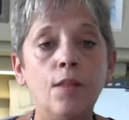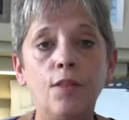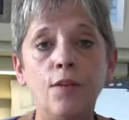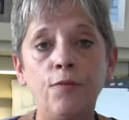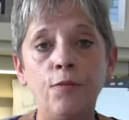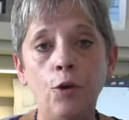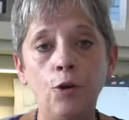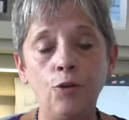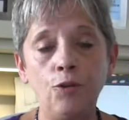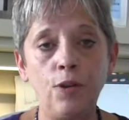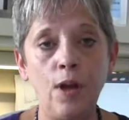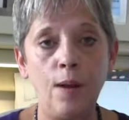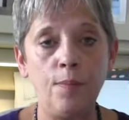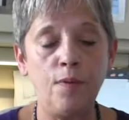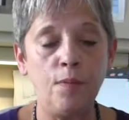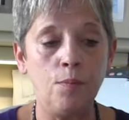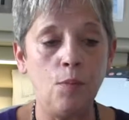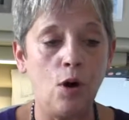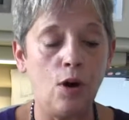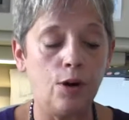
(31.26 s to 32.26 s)
The first
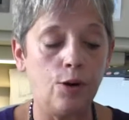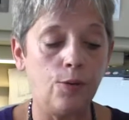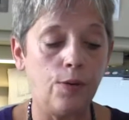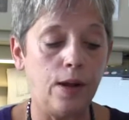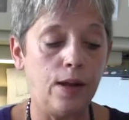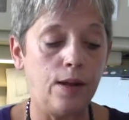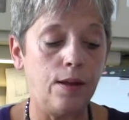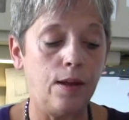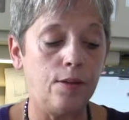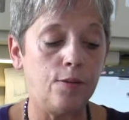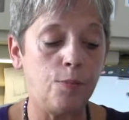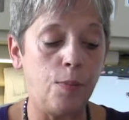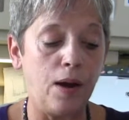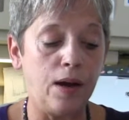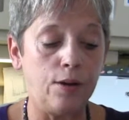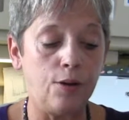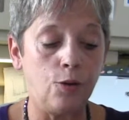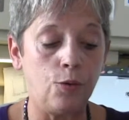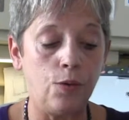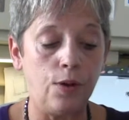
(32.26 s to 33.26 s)
type of monitoring is
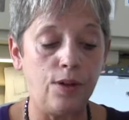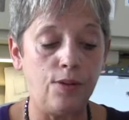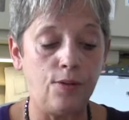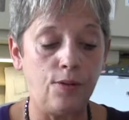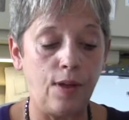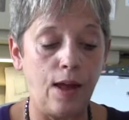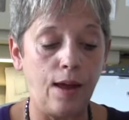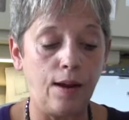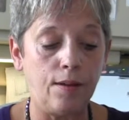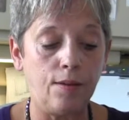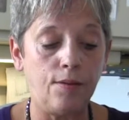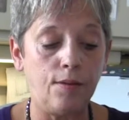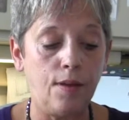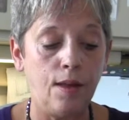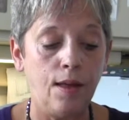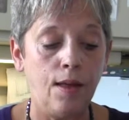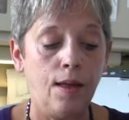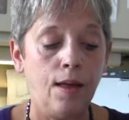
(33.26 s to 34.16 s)
by degree status.